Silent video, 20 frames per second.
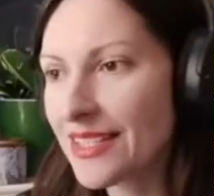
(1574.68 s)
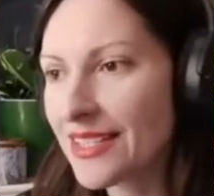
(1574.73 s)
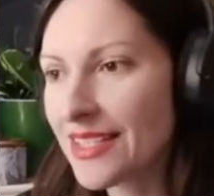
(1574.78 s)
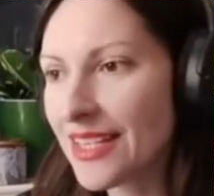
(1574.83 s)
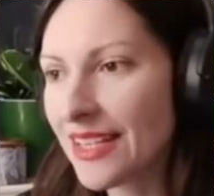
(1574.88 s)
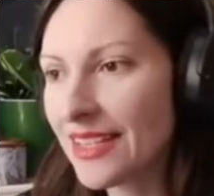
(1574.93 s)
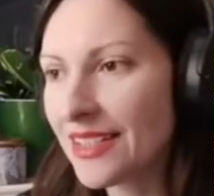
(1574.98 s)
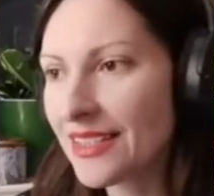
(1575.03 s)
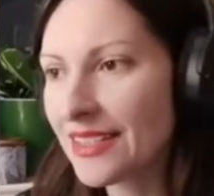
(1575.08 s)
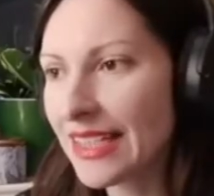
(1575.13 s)
and
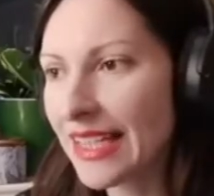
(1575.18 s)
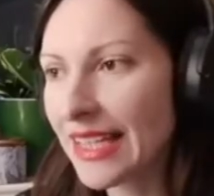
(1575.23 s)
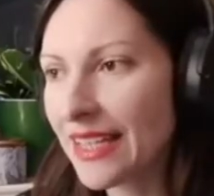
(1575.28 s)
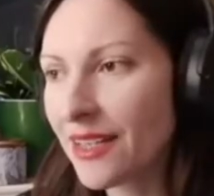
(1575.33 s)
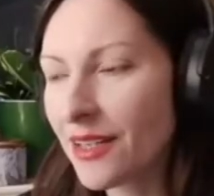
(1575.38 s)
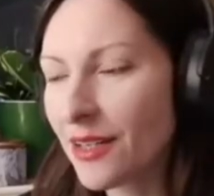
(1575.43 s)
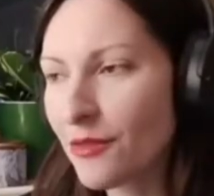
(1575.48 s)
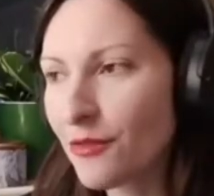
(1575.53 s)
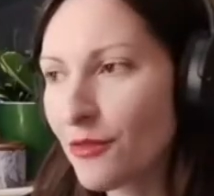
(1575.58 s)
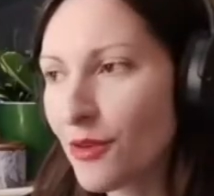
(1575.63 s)
take
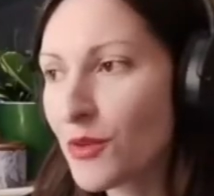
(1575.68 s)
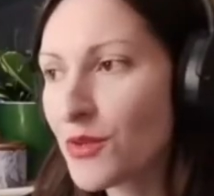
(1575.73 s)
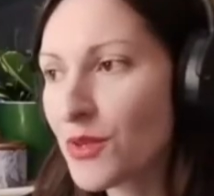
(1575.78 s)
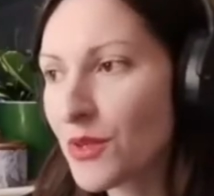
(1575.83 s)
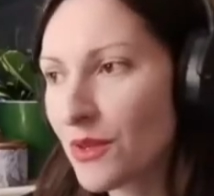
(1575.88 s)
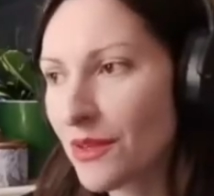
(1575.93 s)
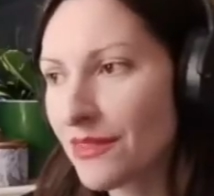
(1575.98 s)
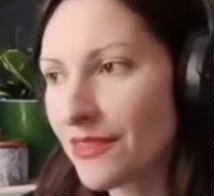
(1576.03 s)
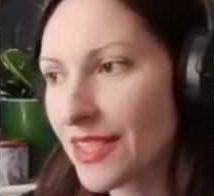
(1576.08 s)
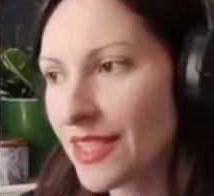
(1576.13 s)
a
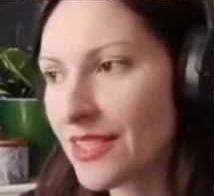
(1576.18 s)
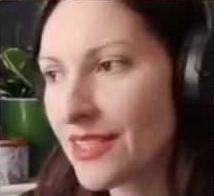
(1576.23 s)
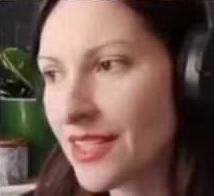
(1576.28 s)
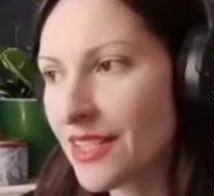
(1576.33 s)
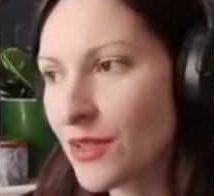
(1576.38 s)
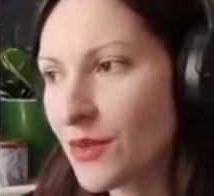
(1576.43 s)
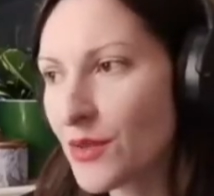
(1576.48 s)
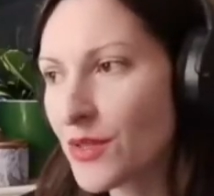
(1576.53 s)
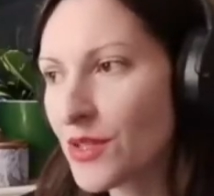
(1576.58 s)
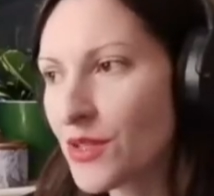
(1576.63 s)
photo of it
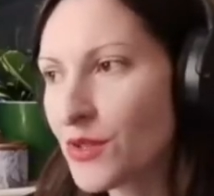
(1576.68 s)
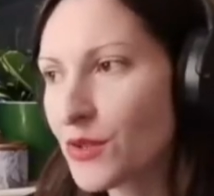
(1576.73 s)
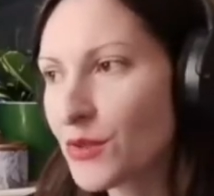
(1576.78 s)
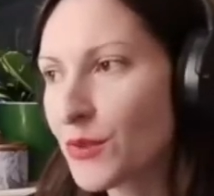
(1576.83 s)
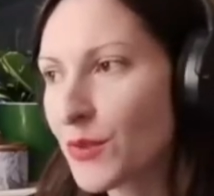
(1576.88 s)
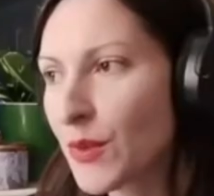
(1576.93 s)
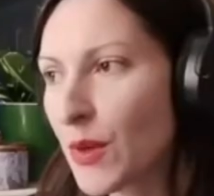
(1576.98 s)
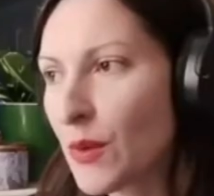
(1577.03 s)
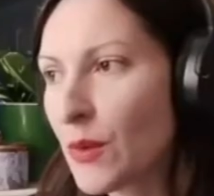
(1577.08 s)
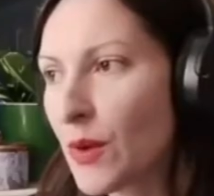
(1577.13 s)
in order to
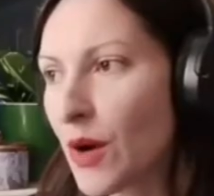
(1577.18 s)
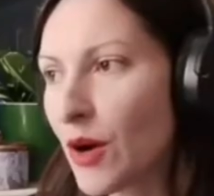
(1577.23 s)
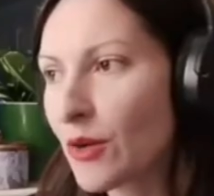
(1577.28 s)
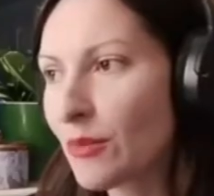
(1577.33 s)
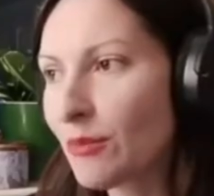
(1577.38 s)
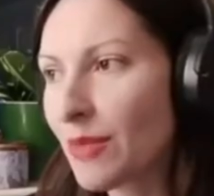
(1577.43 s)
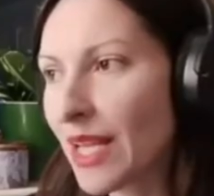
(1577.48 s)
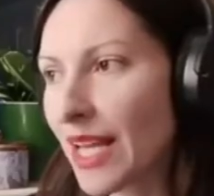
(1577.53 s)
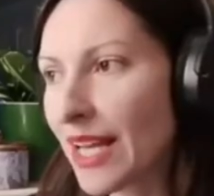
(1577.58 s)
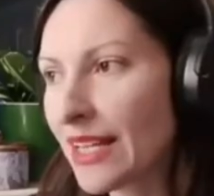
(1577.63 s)
grow
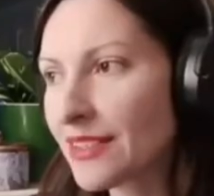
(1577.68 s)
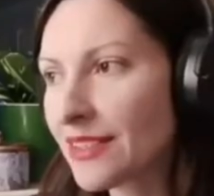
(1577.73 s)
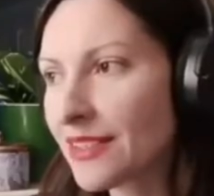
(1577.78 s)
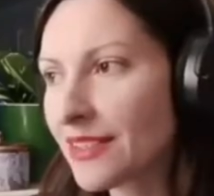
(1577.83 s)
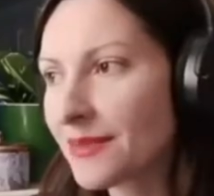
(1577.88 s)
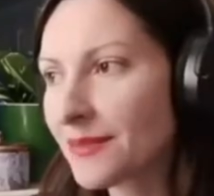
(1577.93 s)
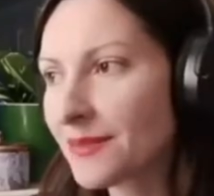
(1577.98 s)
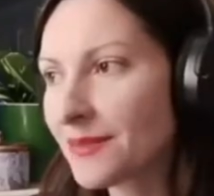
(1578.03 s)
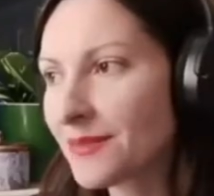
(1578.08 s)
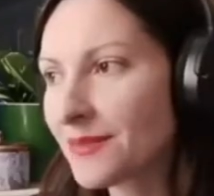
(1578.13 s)
our
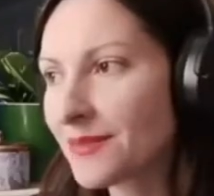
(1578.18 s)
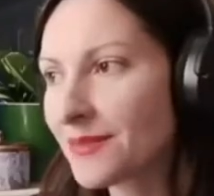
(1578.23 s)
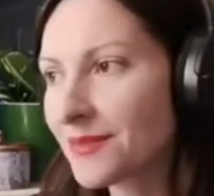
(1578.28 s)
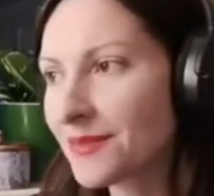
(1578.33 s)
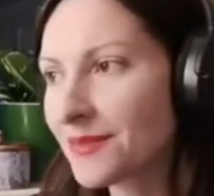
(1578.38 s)
plant.